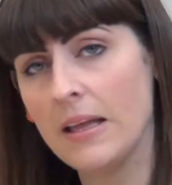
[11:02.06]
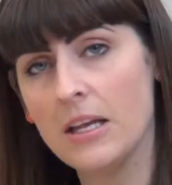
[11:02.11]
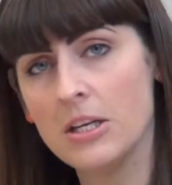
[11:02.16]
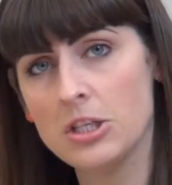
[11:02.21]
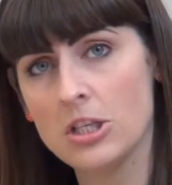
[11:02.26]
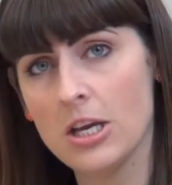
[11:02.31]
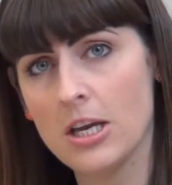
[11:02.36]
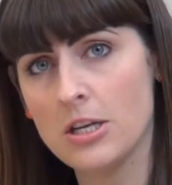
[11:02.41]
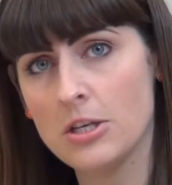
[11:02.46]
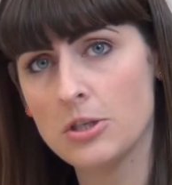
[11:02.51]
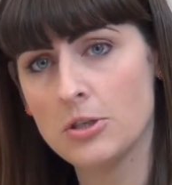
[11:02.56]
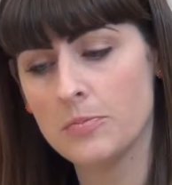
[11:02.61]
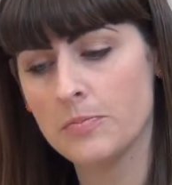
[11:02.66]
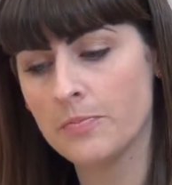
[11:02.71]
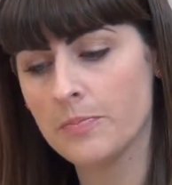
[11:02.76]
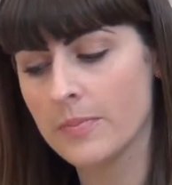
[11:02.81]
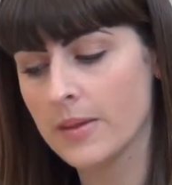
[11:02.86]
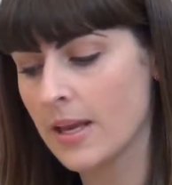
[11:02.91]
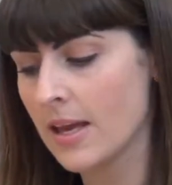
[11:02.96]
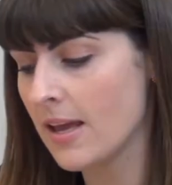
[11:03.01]
that change.
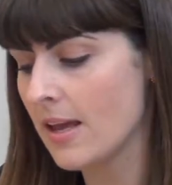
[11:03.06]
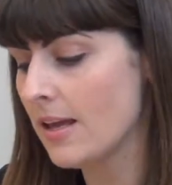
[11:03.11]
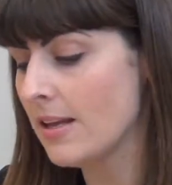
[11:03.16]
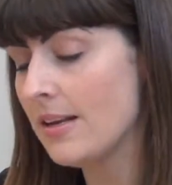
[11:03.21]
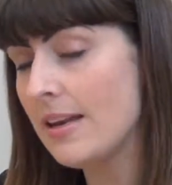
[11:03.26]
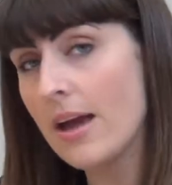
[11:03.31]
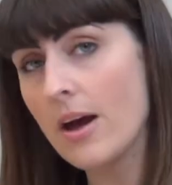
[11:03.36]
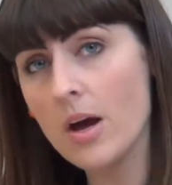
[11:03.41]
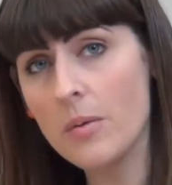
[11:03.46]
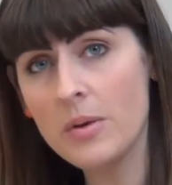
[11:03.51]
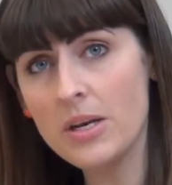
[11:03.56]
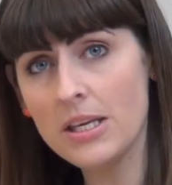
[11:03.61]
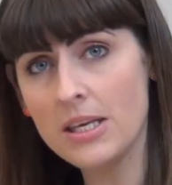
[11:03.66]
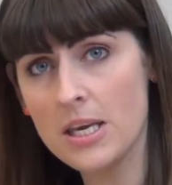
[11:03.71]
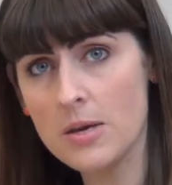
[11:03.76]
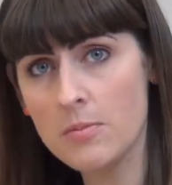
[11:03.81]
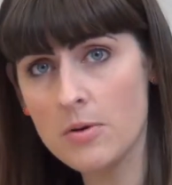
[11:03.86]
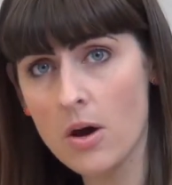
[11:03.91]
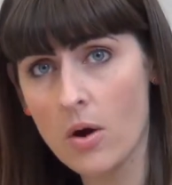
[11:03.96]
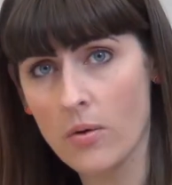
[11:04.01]
Now I'm going to
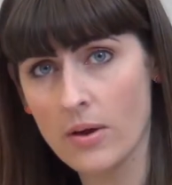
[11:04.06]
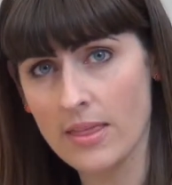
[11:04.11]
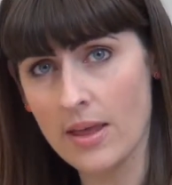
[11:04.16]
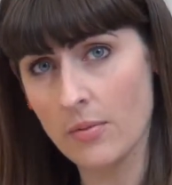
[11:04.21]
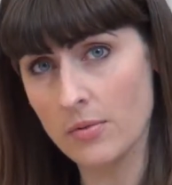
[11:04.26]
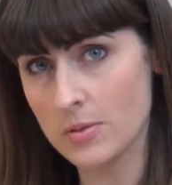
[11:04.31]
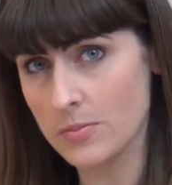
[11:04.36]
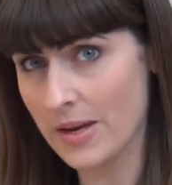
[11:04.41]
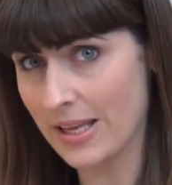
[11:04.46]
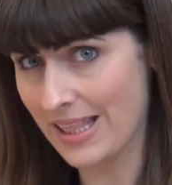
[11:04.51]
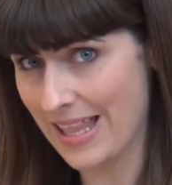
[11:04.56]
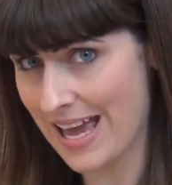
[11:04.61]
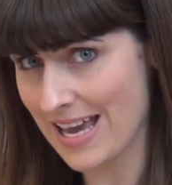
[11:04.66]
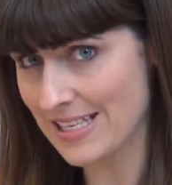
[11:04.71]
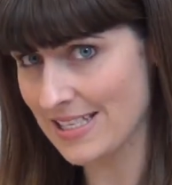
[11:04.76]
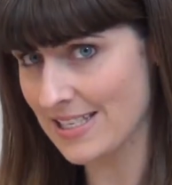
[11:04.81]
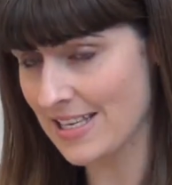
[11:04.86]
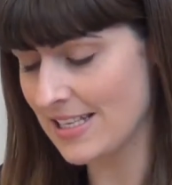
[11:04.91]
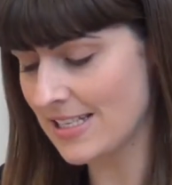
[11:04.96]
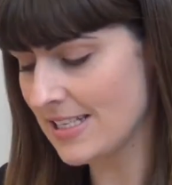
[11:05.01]
keep going. That was my
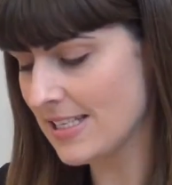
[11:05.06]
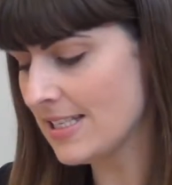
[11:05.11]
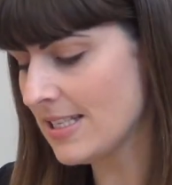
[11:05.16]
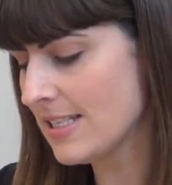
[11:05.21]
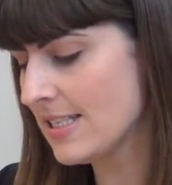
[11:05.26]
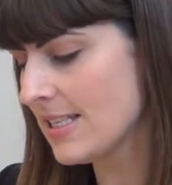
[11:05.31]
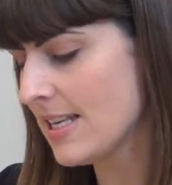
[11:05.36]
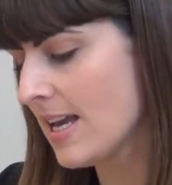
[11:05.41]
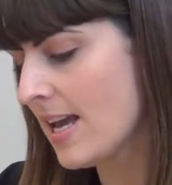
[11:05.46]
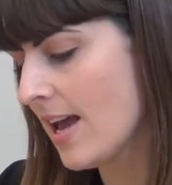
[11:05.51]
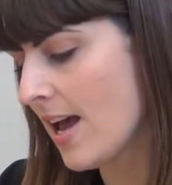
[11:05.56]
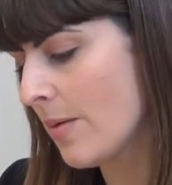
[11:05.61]
last sentence.